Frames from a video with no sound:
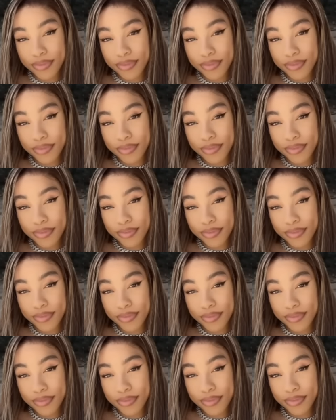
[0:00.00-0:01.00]

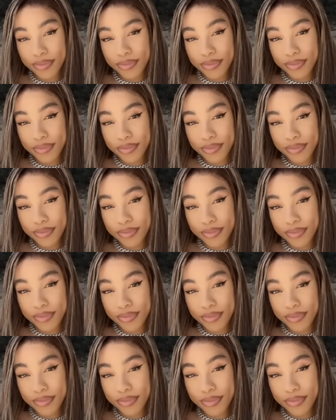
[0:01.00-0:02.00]

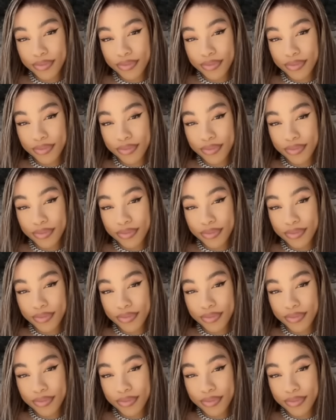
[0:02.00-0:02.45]
[no speech]